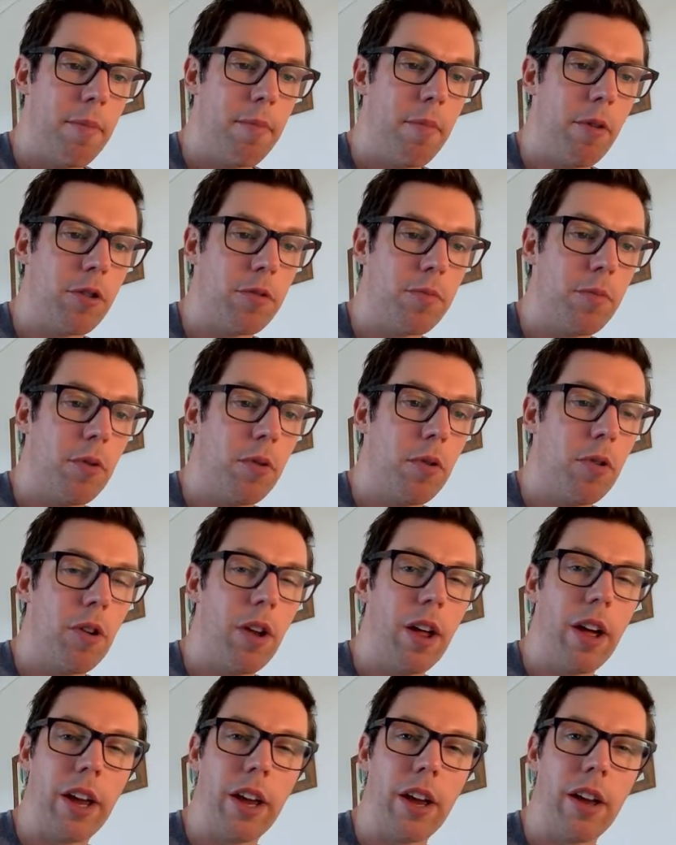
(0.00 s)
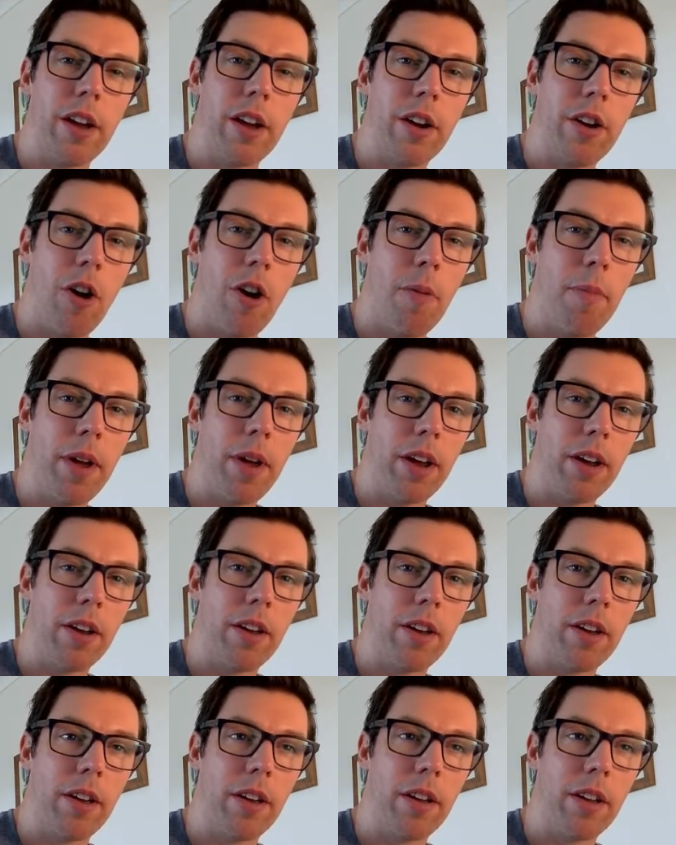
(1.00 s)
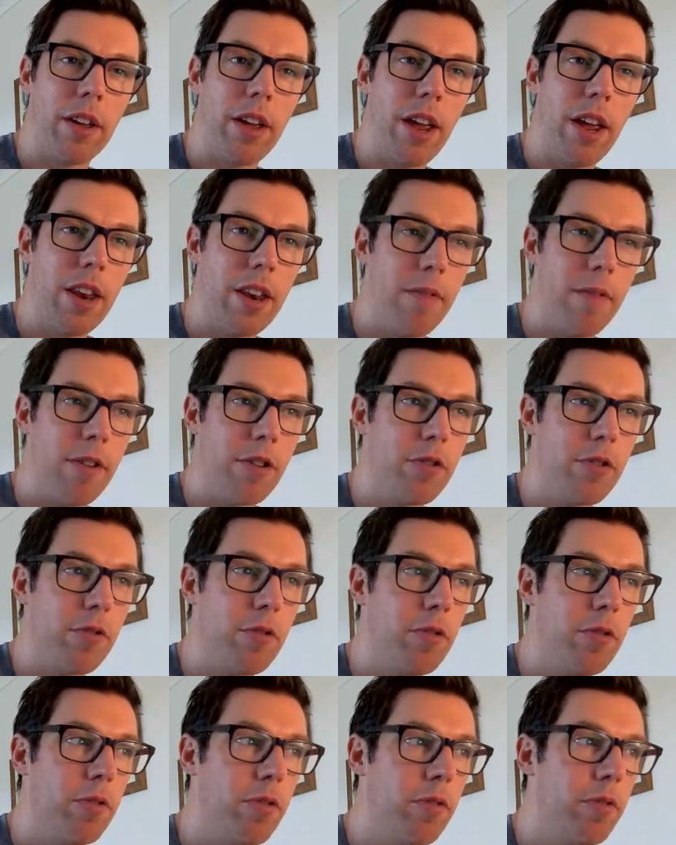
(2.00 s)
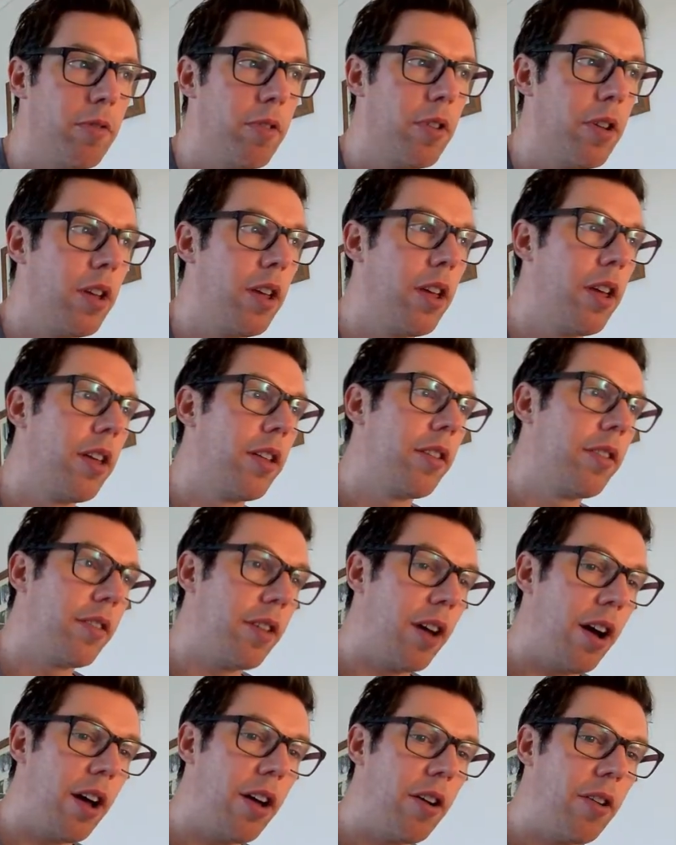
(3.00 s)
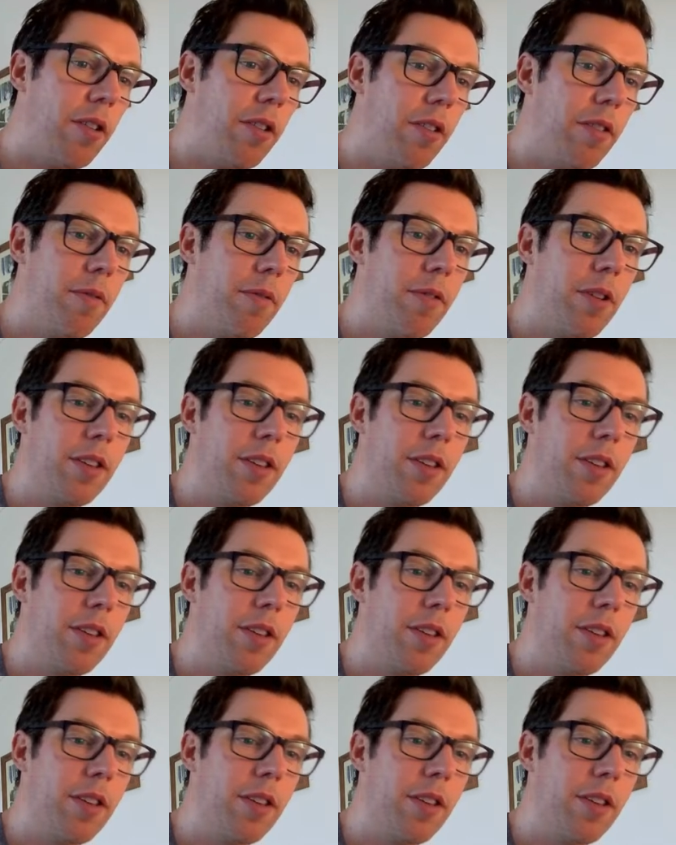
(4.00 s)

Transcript: much more like comic, individual style.